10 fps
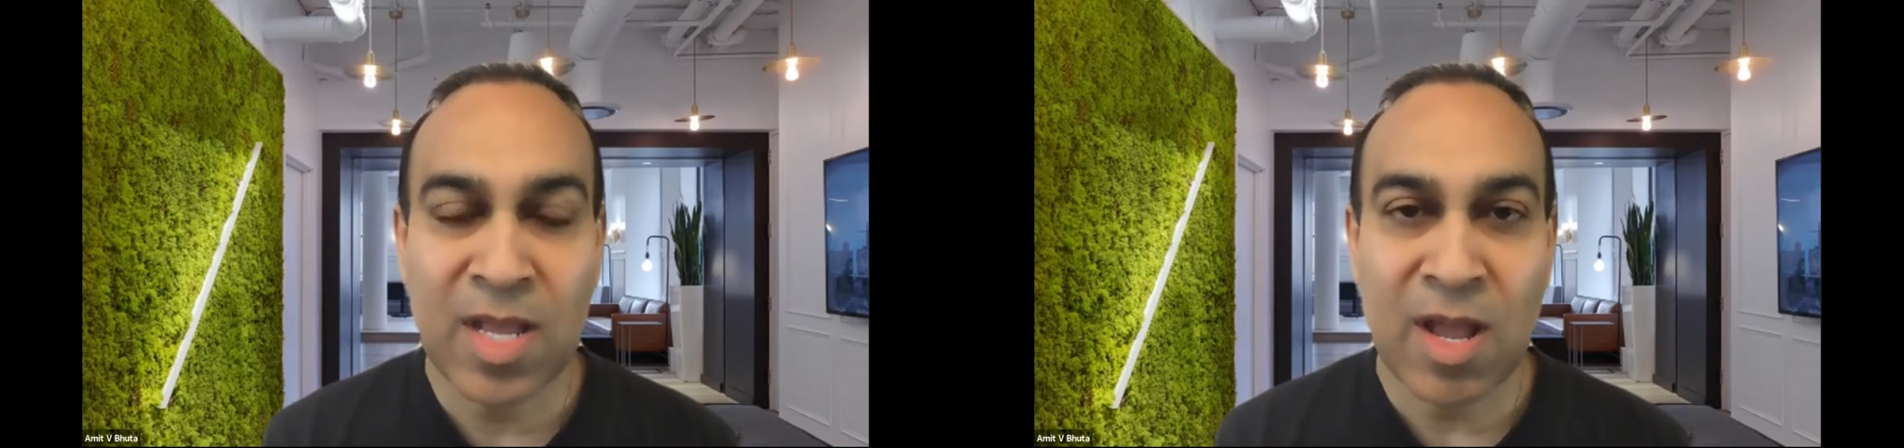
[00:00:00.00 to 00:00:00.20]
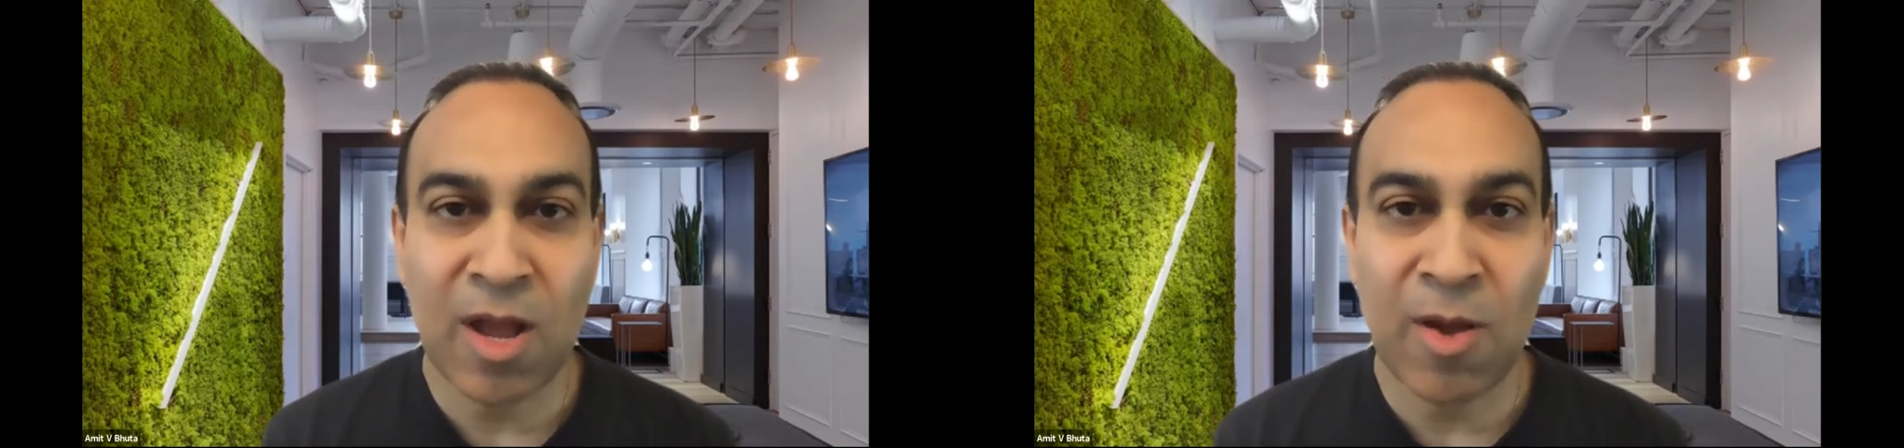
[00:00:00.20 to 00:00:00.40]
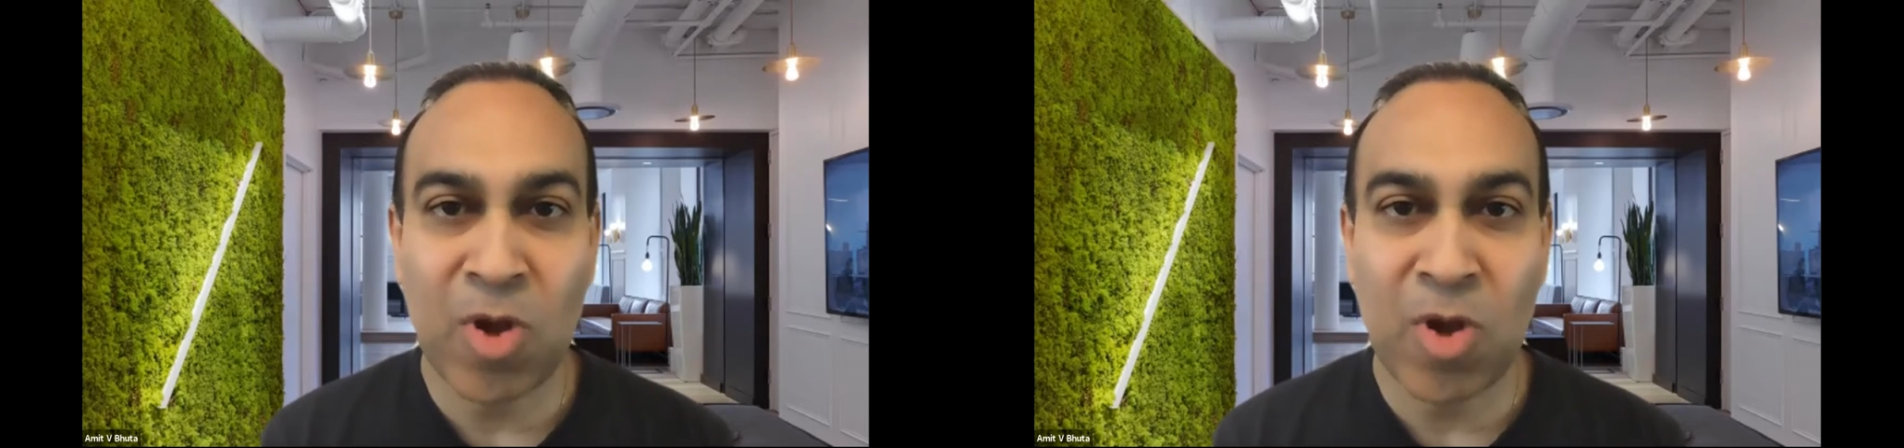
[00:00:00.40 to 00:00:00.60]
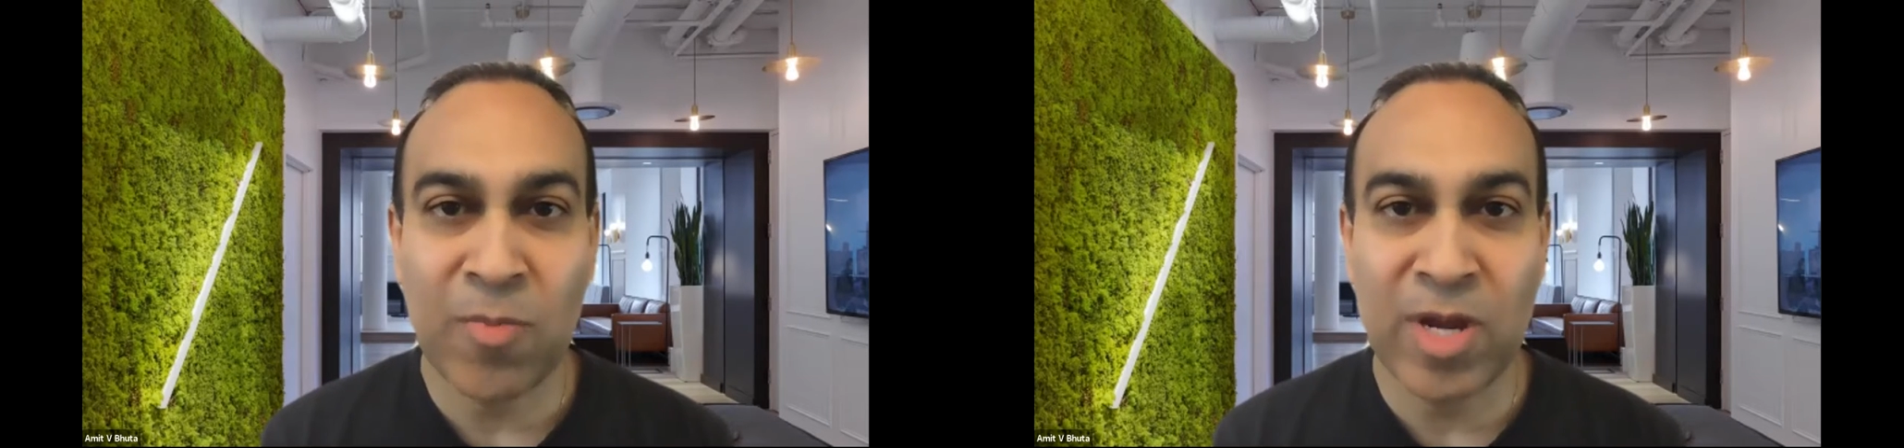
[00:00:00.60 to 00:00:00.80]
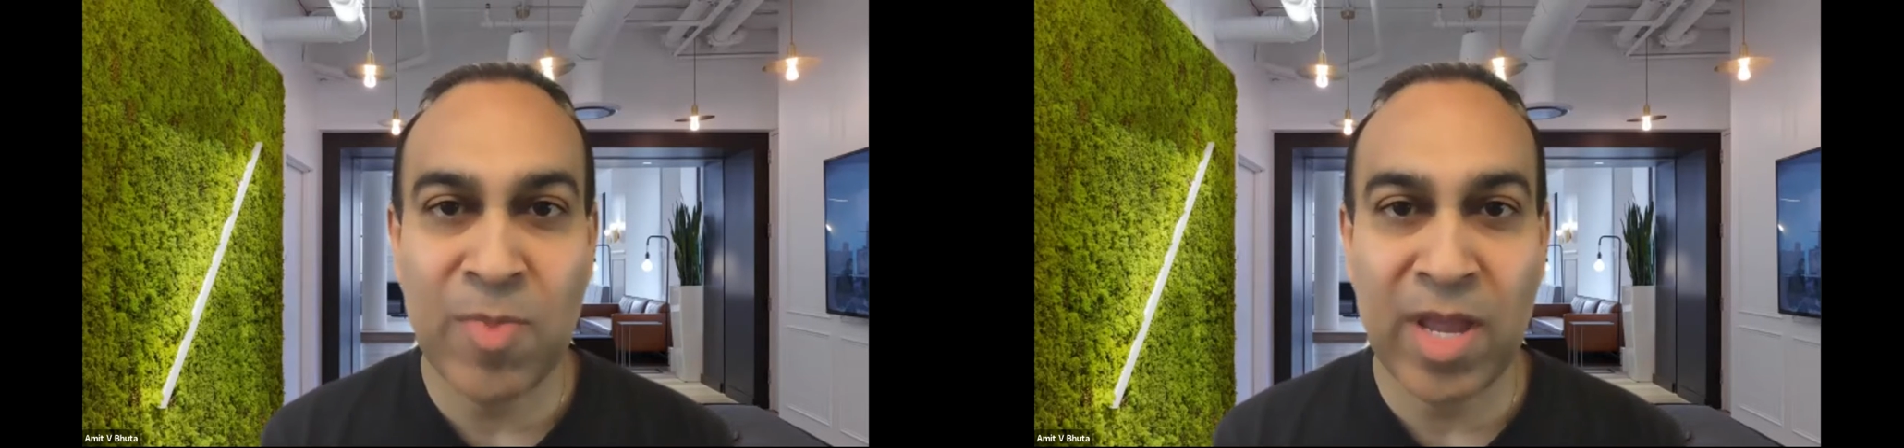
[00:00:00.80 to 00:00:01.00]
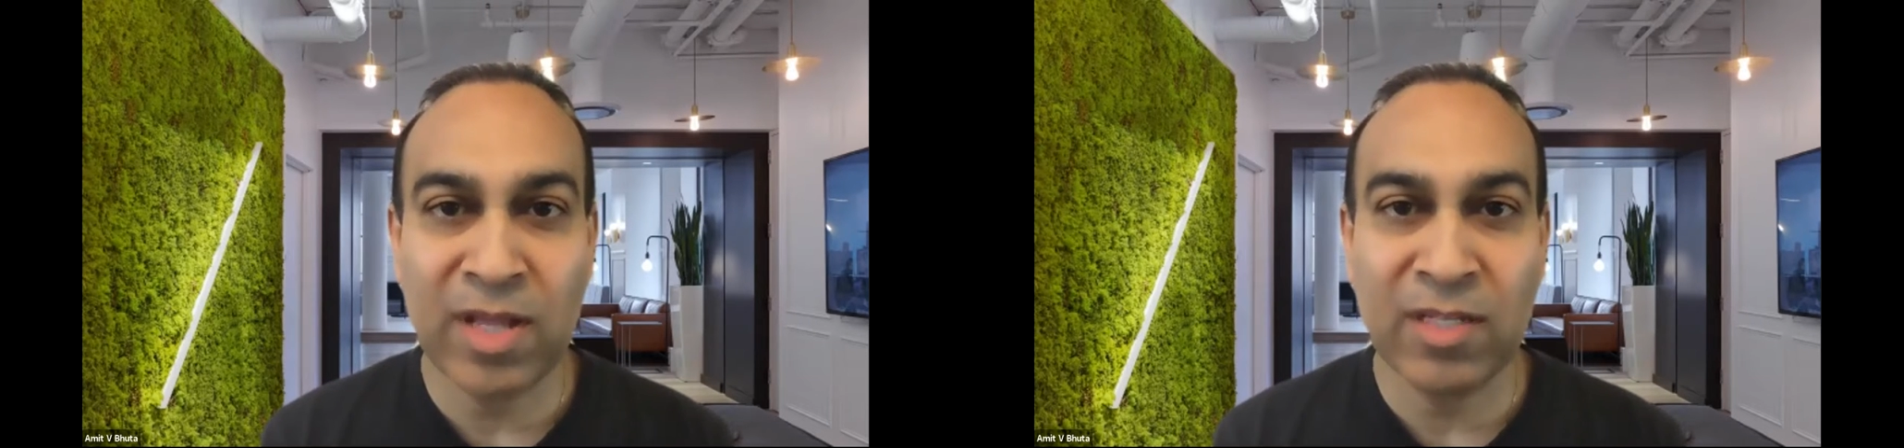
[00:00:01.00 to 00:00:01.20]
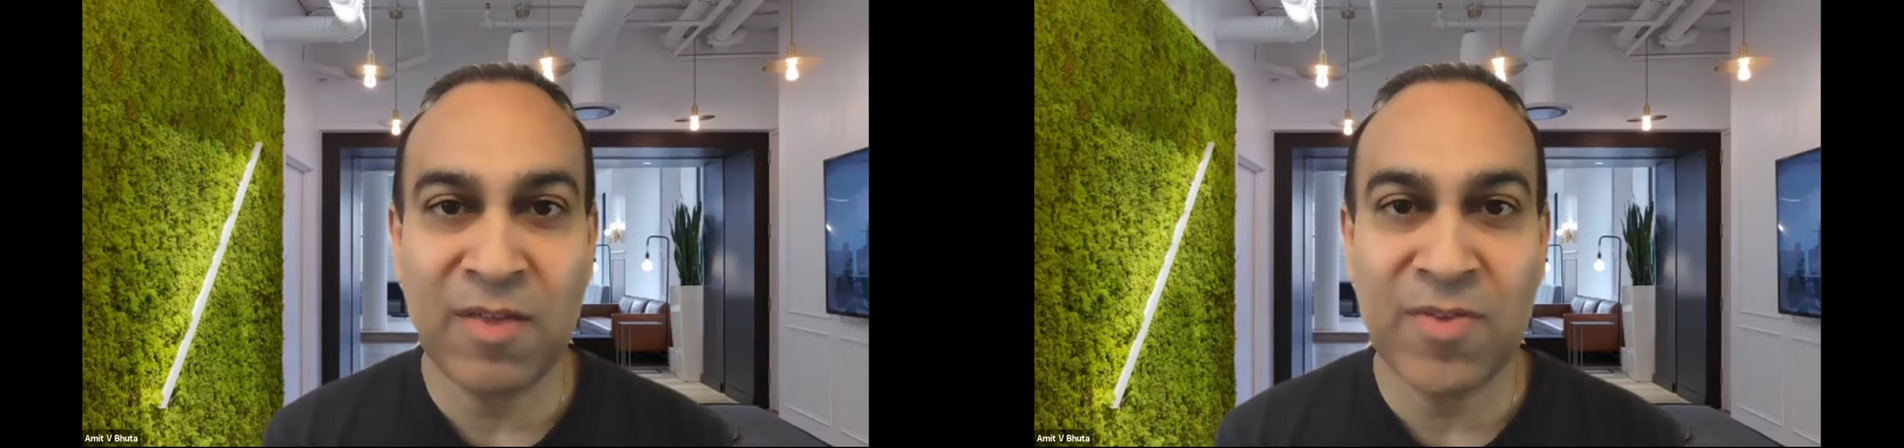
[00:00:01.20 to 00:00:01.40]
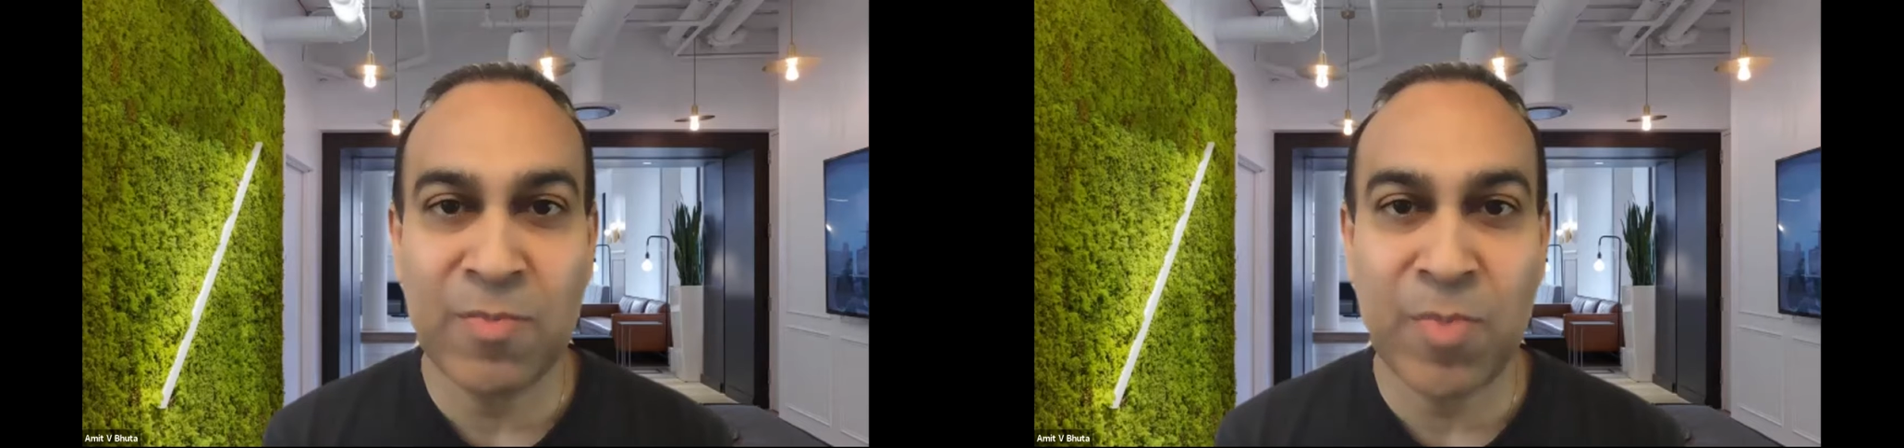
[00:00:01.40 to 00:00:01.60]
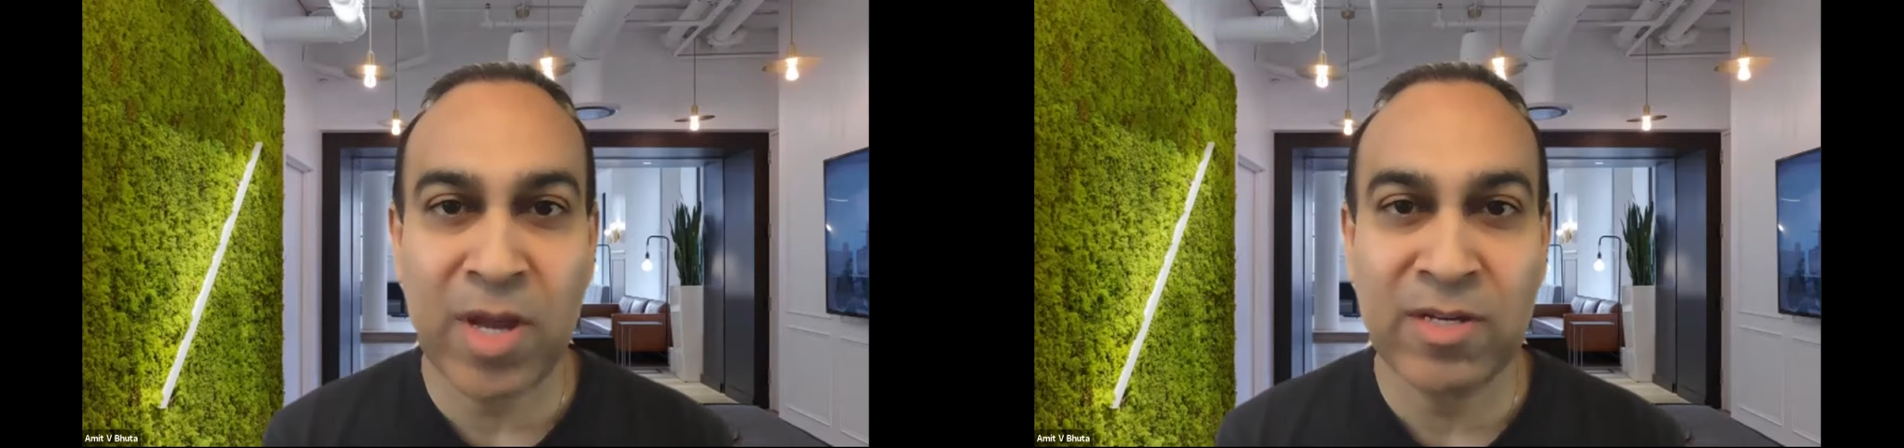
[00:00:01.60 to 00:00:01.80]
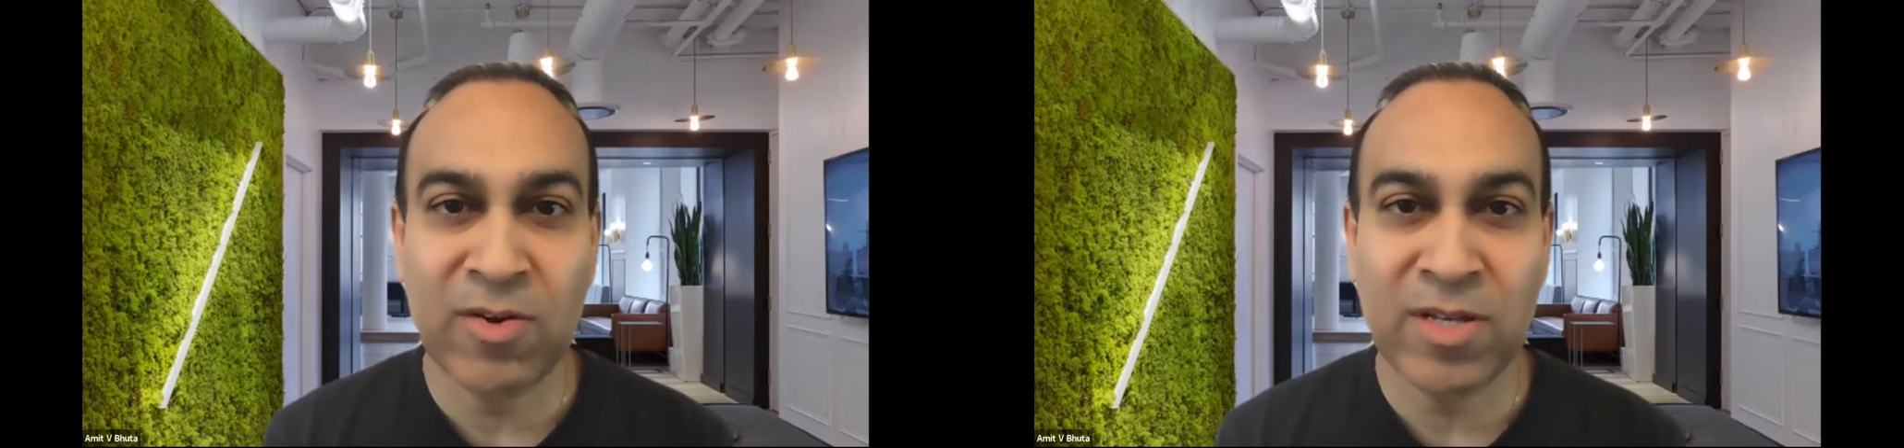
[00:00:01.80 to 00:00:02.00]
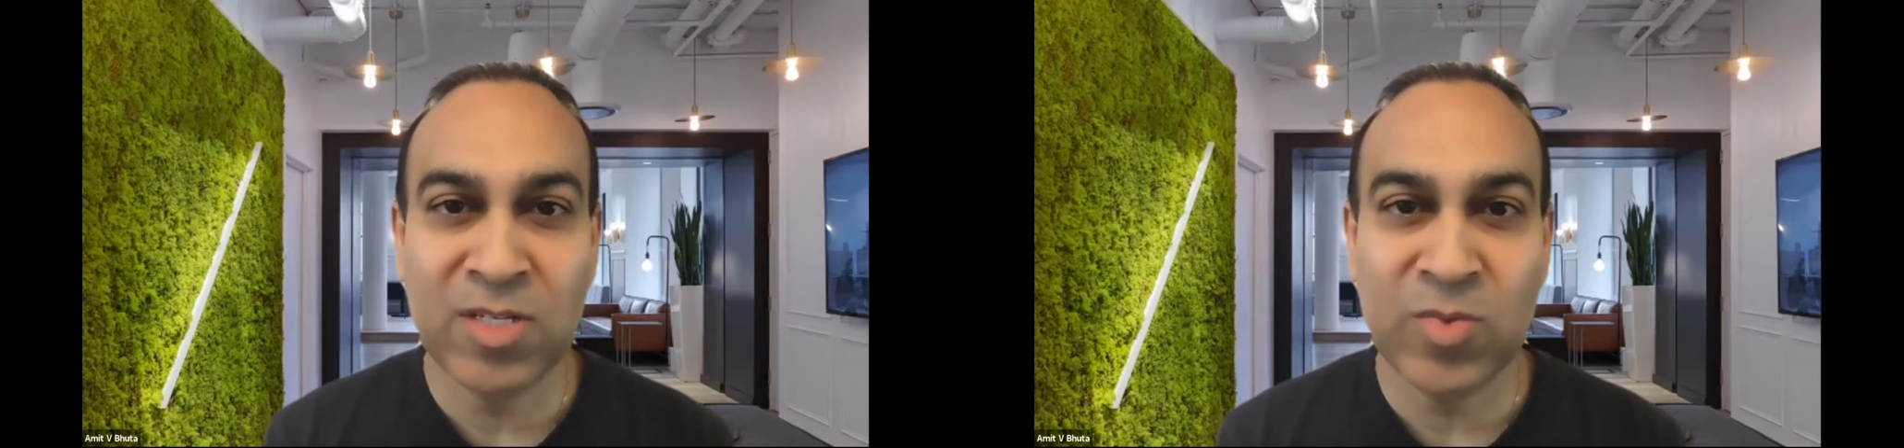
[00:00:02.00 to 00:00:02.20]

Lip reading: Palmetto Bay, I live in Pinecrest,